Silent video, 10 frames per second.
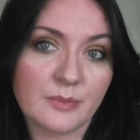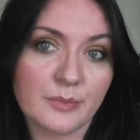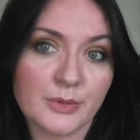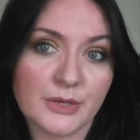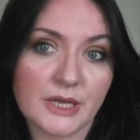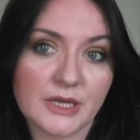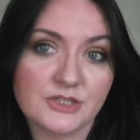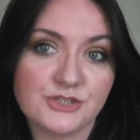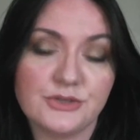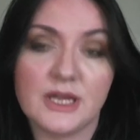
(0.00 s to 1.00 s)
But I
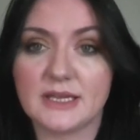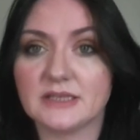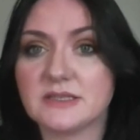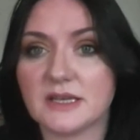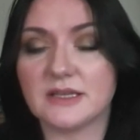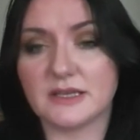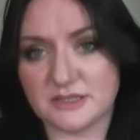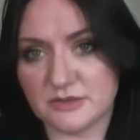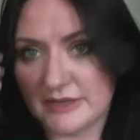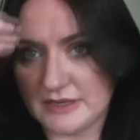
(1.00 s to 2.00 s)
do like it. I think
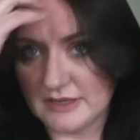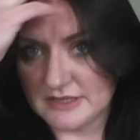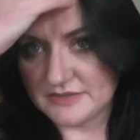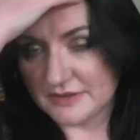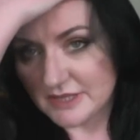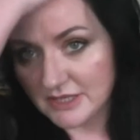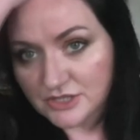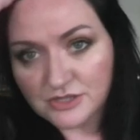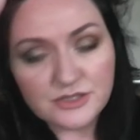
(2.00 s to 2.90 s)
it's quite a nice foundation.